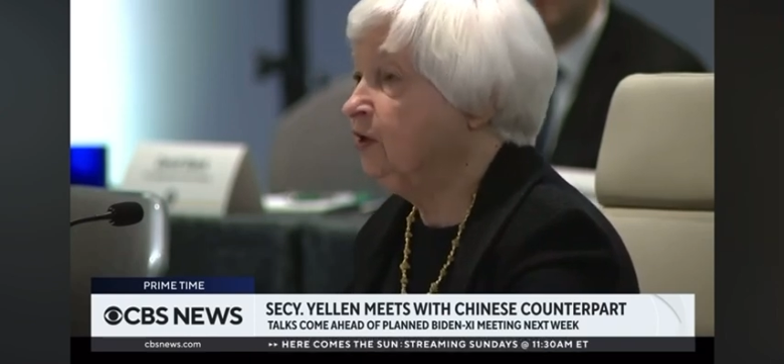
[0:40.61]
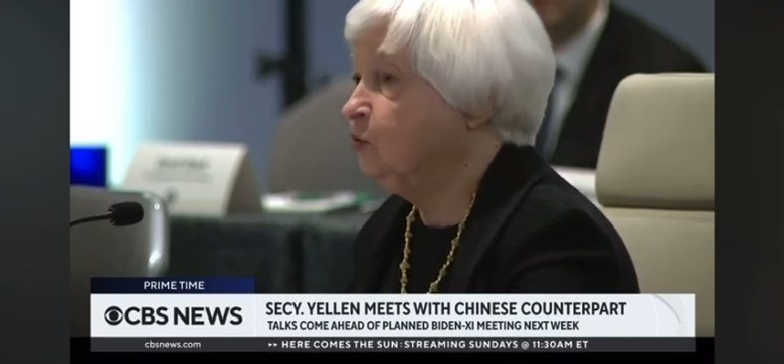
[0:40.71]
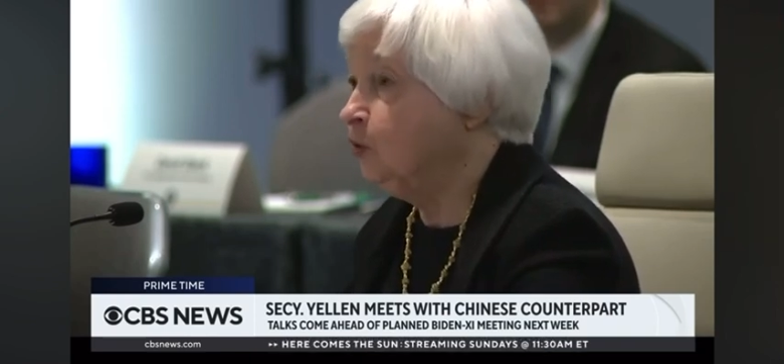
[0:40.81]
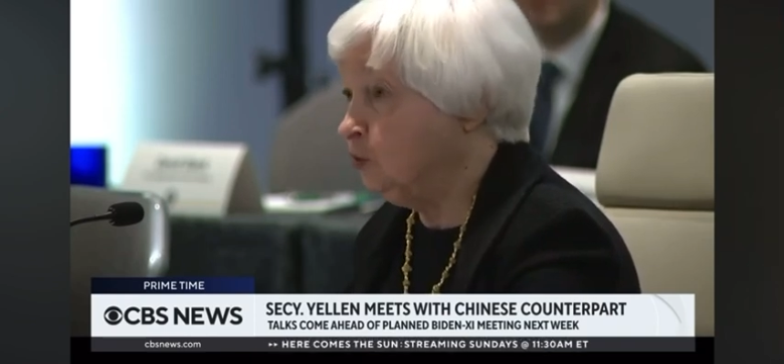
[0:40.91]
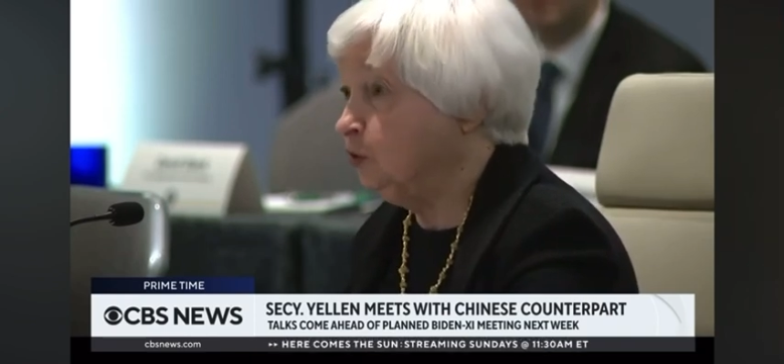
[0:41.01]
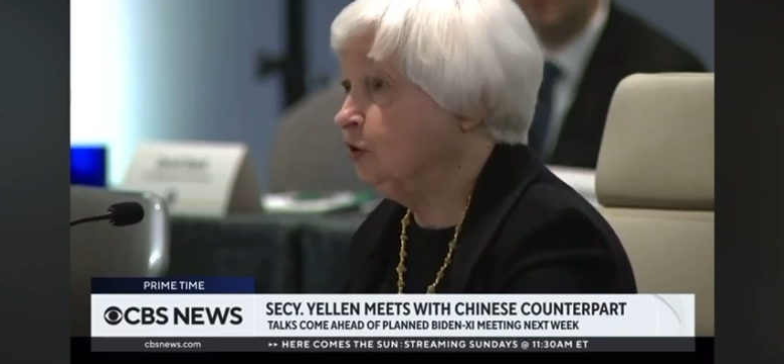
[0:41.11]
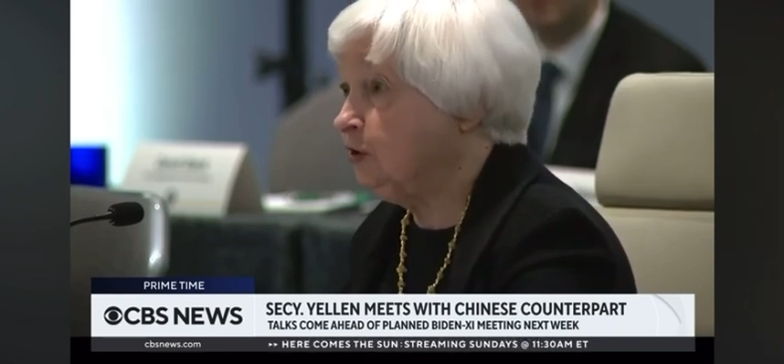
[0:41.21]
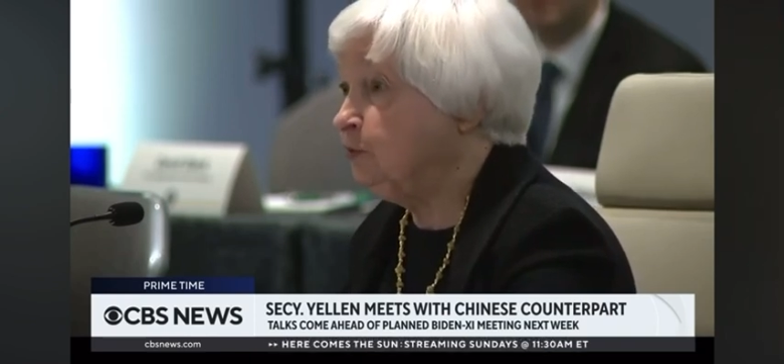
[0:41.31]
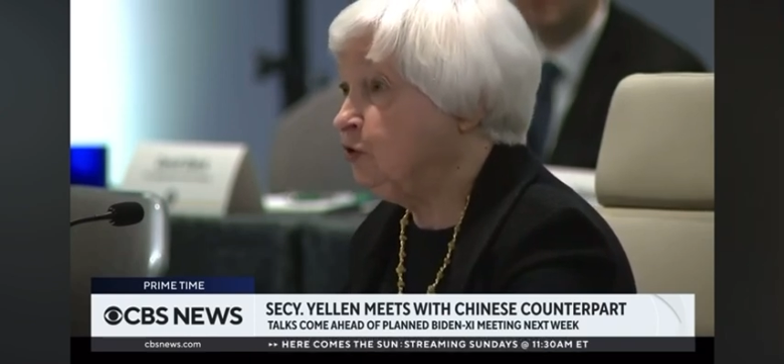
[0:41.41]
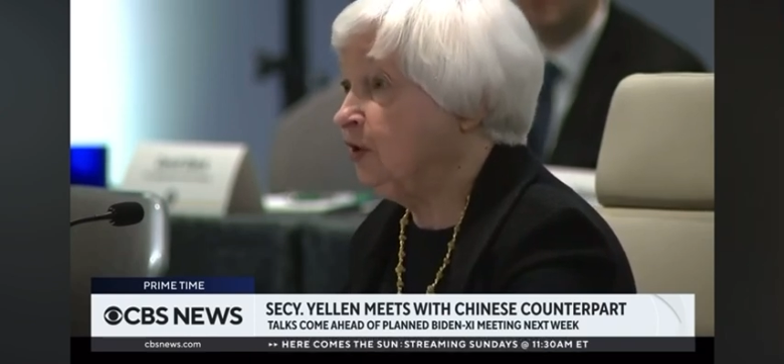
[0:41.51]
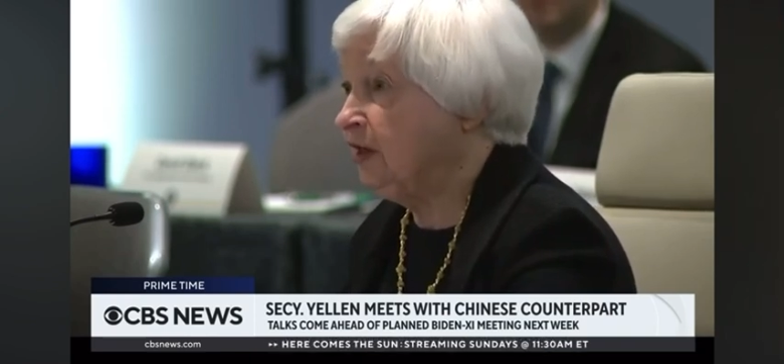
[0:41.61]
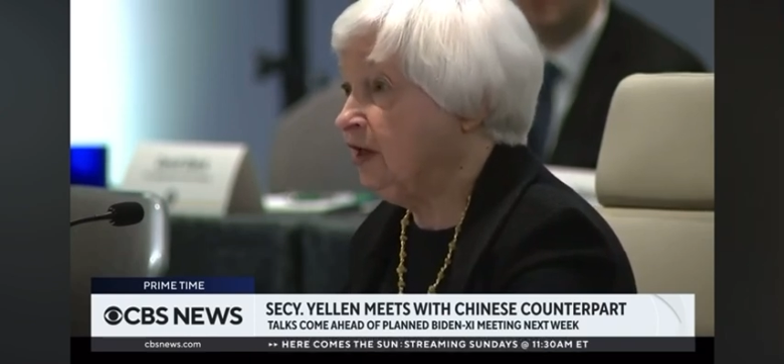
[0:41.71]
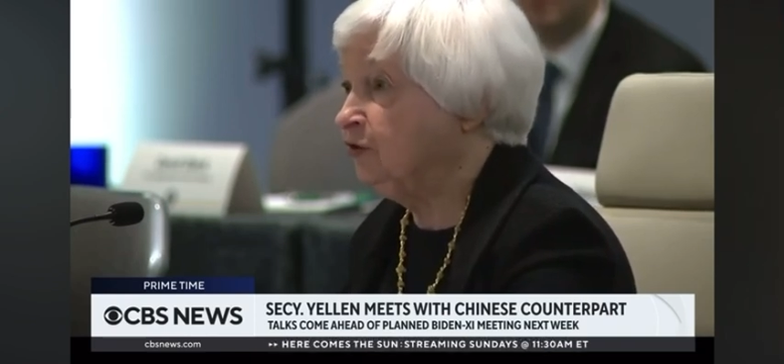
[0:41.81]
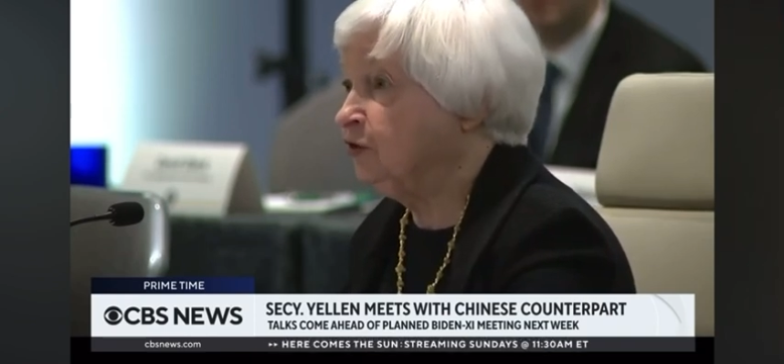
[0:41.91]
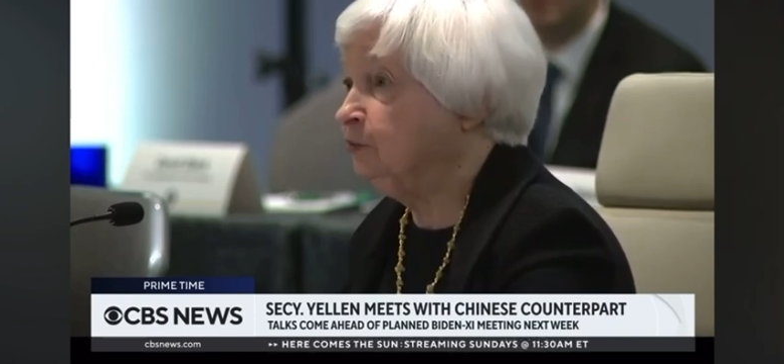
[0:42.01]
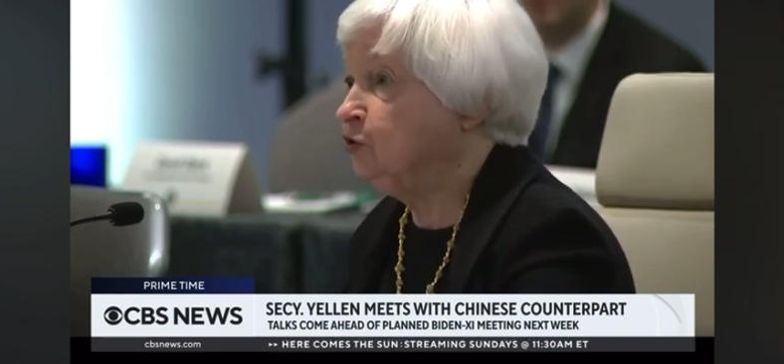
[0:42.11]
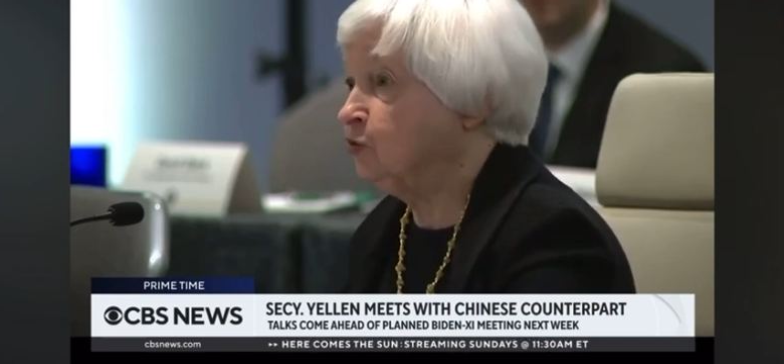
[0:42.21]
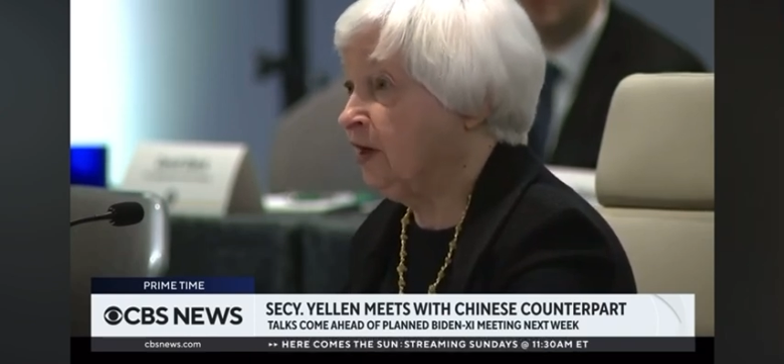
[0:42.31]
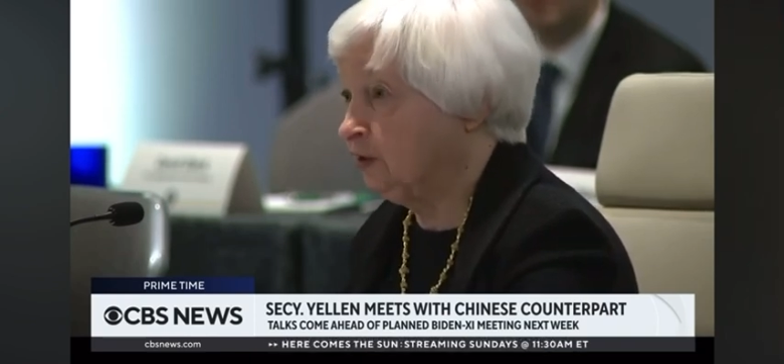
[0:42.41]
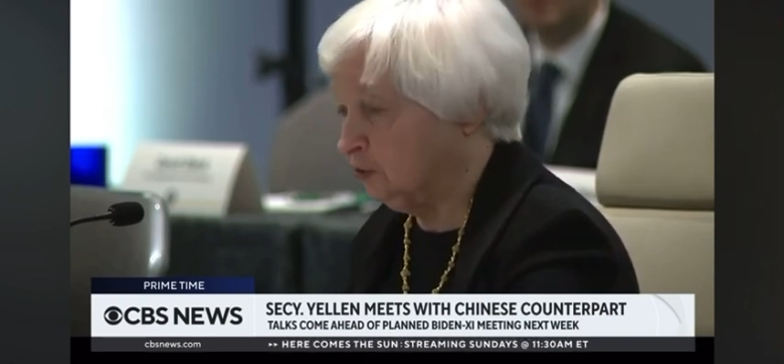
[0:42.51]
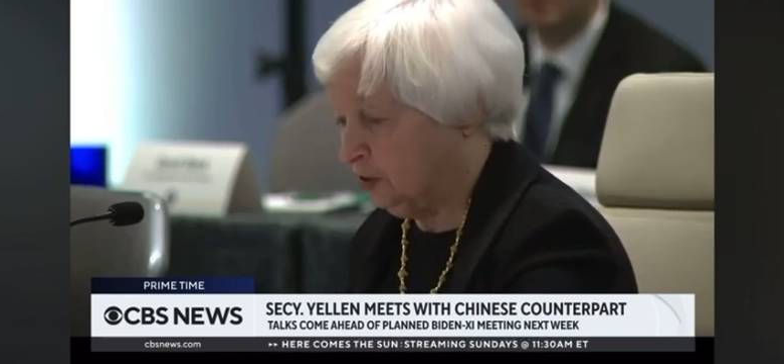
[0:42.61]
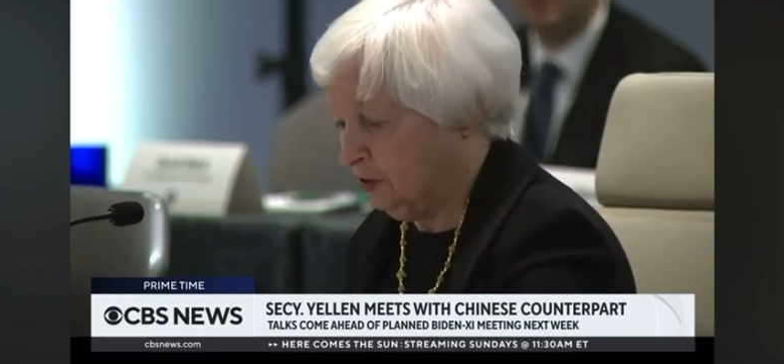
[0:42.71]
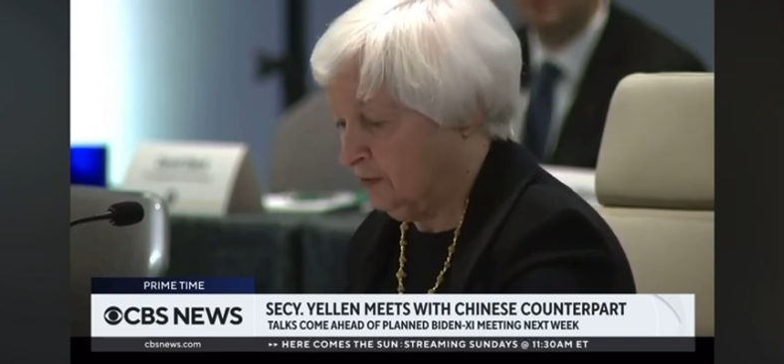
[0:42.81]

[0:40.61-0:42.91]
we will communicate them directly.